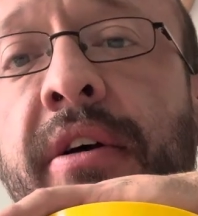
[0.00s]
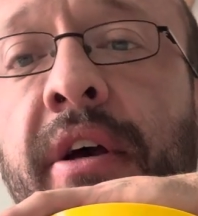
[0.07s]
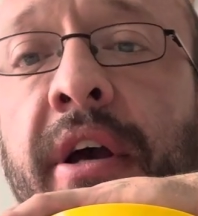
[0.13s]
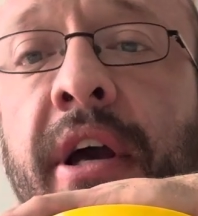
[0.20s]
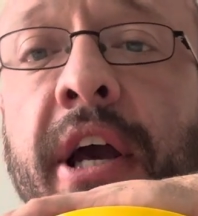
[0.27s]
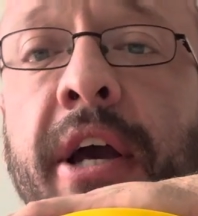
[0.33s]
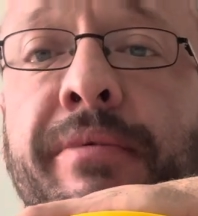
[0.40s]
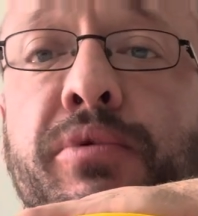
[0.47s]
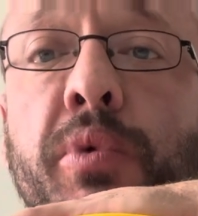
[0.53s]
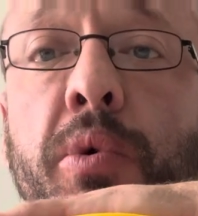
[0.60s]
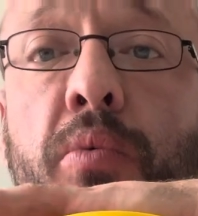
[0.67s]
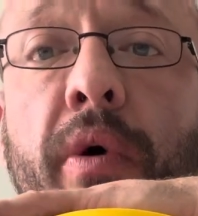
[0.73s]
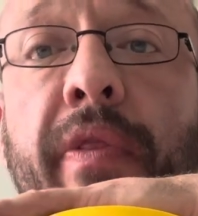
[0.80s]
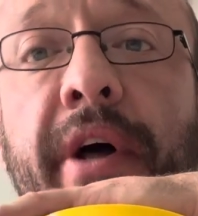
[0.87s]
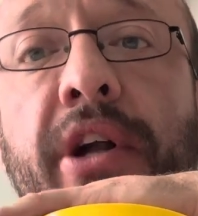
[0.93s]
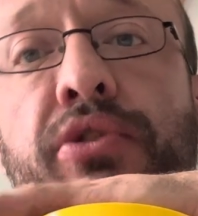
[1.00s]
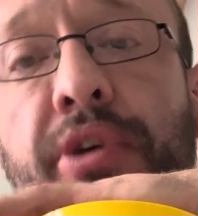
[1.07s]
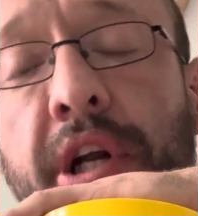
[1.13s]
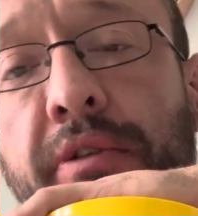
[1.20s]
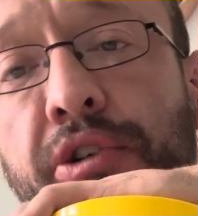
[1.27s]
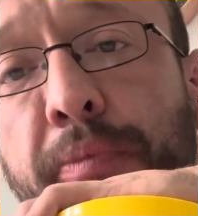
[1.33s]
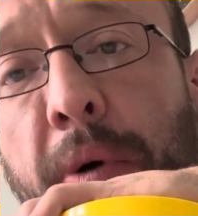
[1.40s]
So we want that
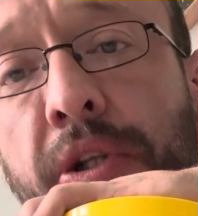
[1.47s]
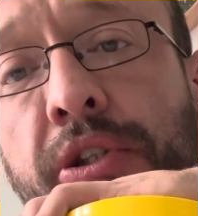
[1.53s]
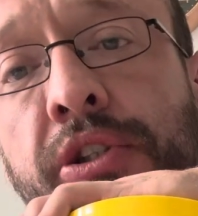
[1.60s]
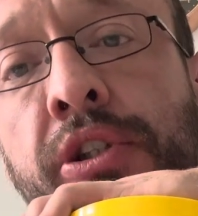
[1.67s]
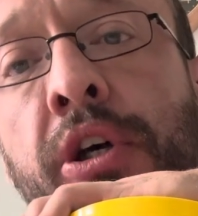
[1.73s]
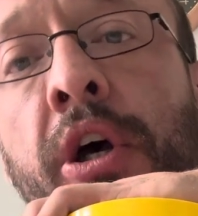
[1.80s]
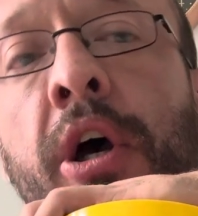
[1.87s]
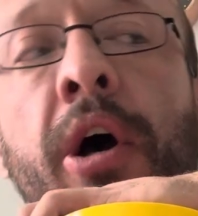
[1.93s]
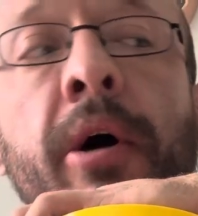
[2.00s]
training response.